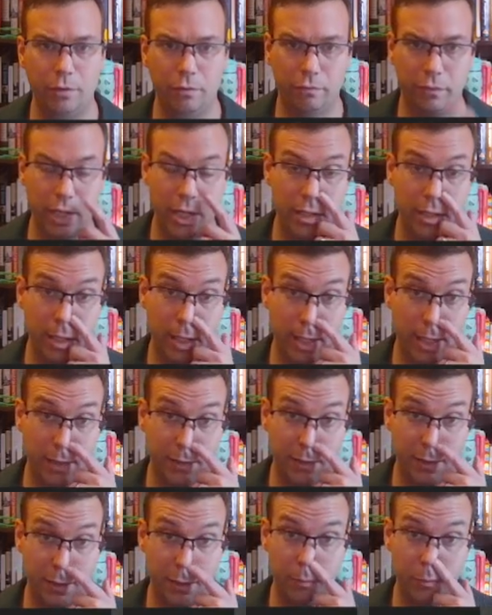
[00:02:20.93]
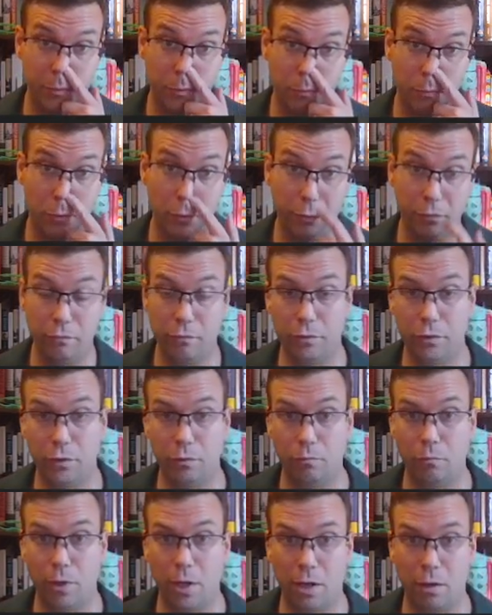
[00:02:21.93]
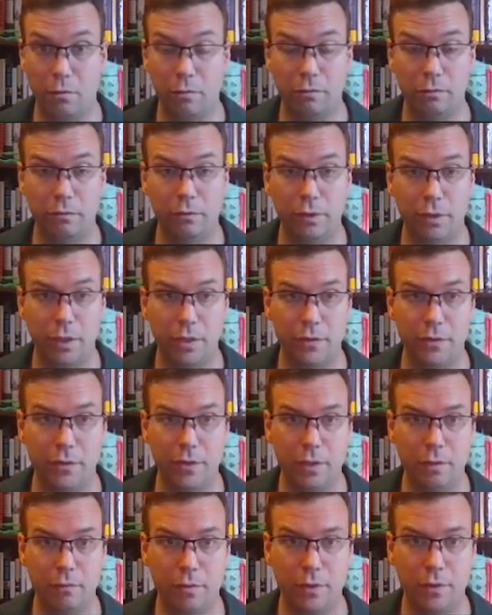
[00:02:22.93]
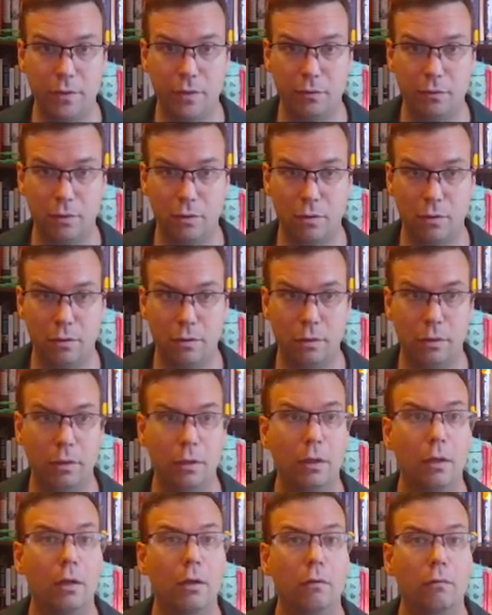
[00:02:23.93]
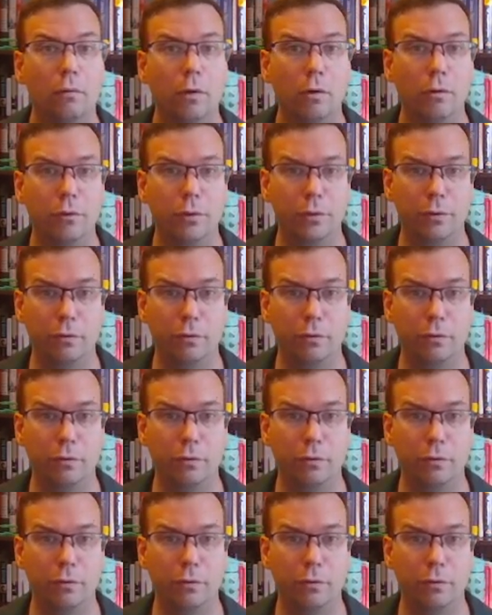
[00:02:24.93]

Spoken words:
array that has the numbers 1 through 12 in sequence along rows. It's a